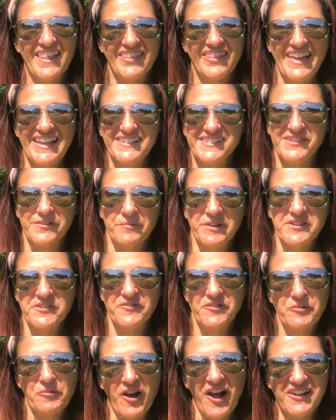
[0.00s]
Thanks so much
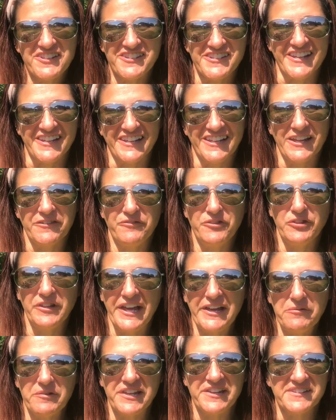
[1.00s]
for watching. If you
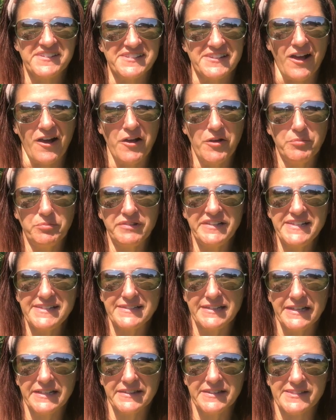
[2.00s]
like what you saw, please
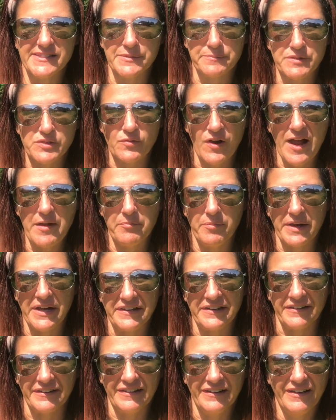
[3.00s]
click the subscribe
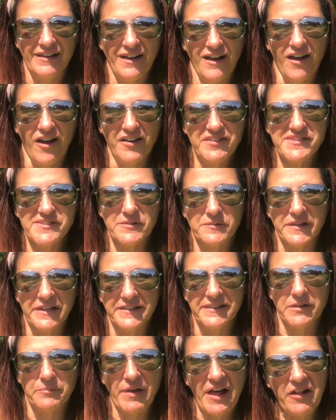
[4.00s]
button. Also
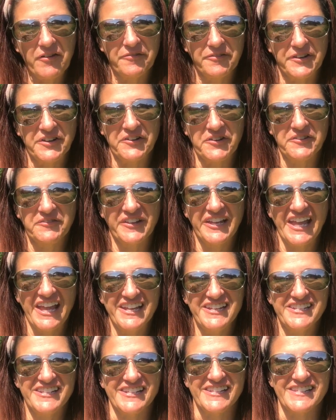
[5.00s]
click the bell for
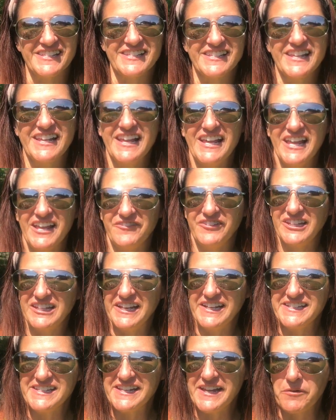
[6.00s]
notifications. If you'd
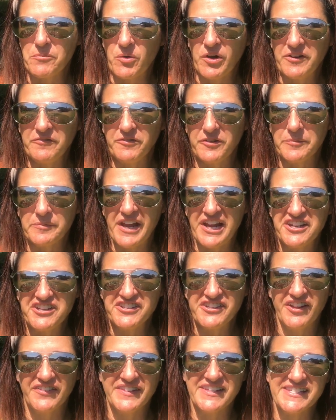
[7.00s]
like to get more
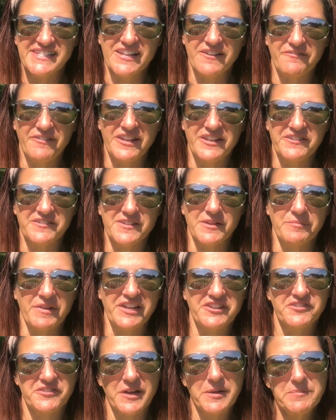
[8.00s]
information on the stuff I use on
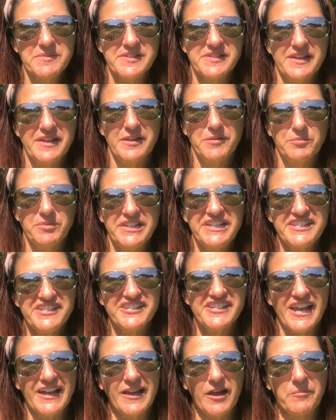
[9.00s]
my trips, please
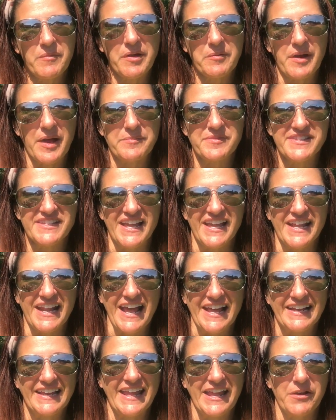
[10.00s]
check out my website
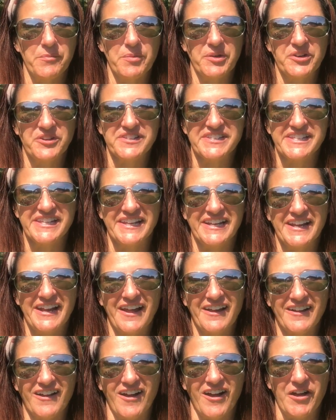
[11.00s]
at camper christina
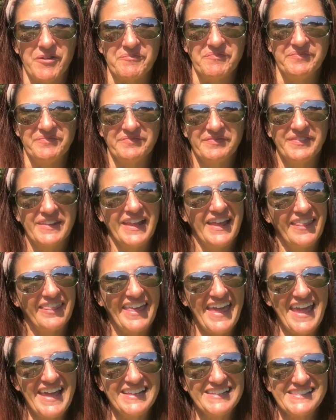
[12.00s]
dot com.
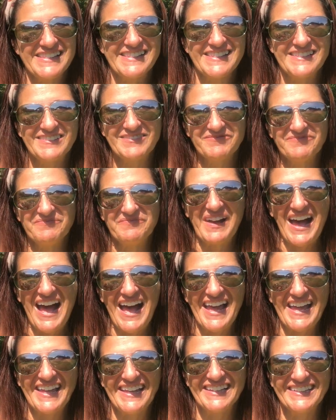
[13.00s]
Thanks.
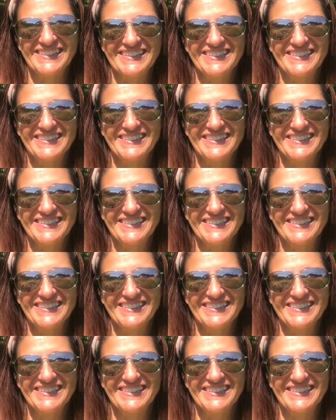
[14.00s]
Bye.